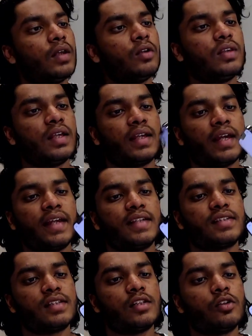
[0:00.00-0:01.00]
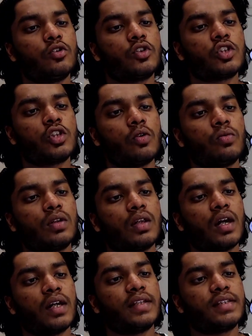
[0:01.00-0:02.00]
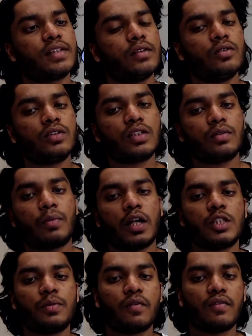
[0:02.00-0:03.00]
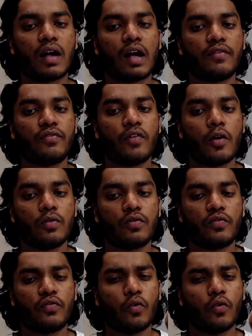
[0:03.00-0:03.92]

Without the case, it looks so nice. It reminds me of the iPhone